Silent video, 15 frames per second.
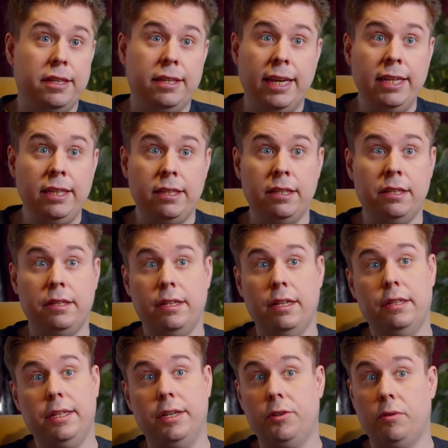The
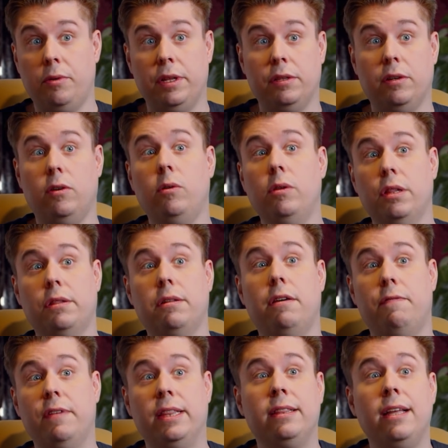19th century is also
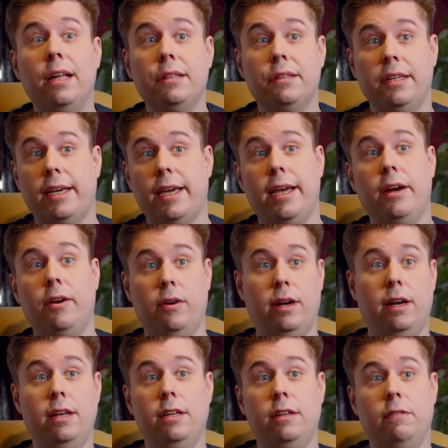a fantastic
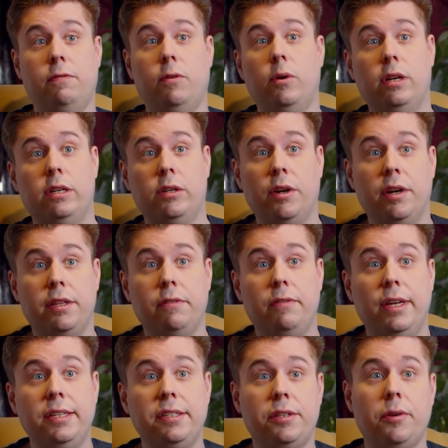era for
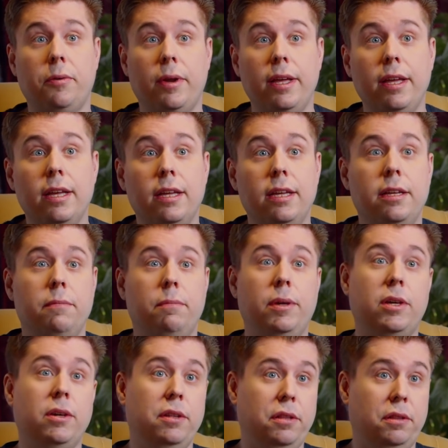alternative history
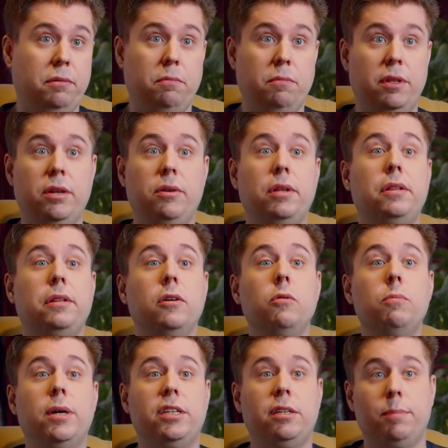because there is
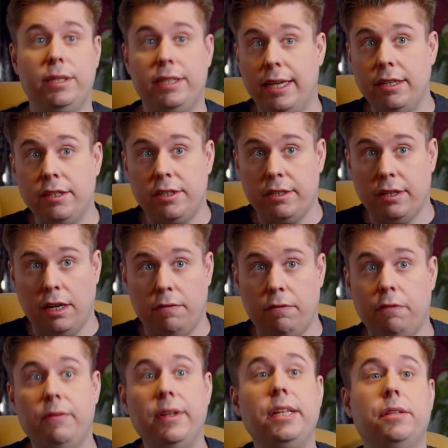so much potential
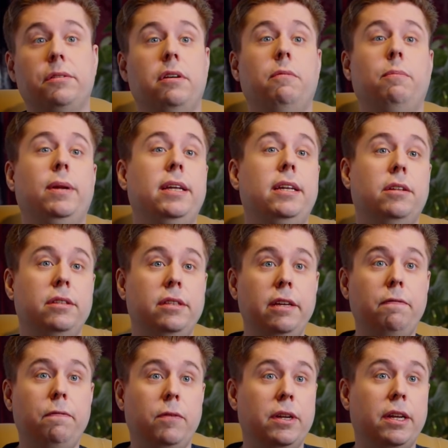for things to have played out
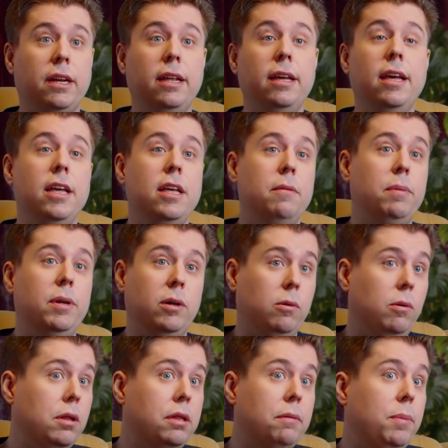differently, but
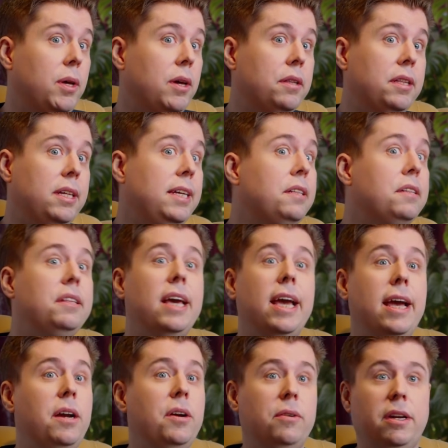also because it's
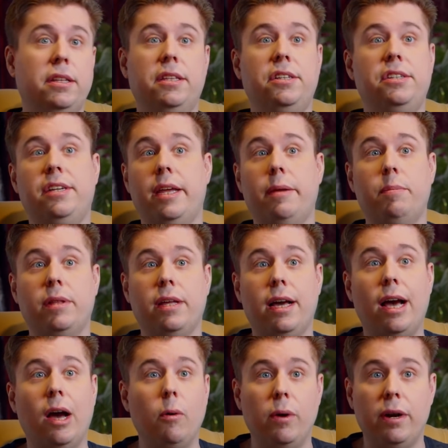the era that shaped
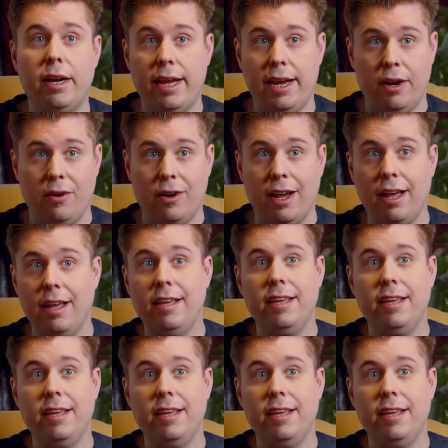our era.